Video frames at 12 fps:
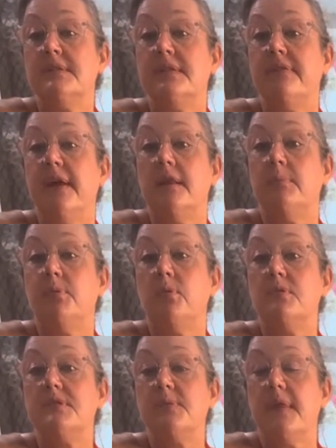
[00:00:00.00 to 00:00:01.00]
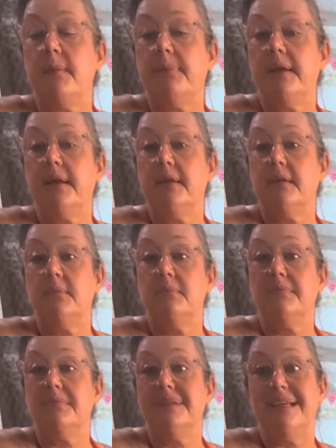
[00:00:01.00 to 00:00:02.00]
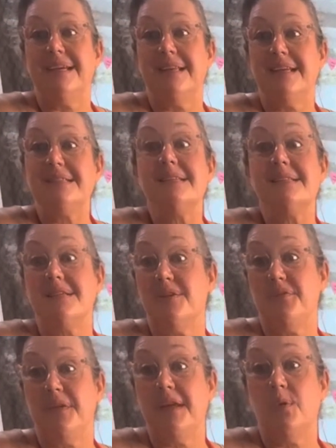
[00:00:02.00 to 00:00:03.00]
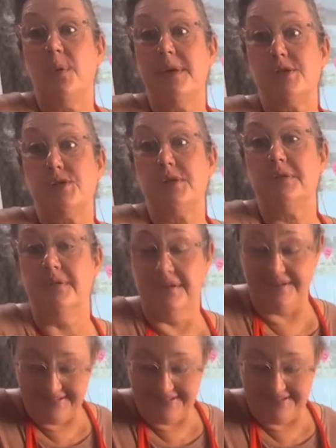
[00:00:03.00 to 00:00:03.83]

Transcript: devein the prawns without peeling them. Yeah, that's a Tiffany question.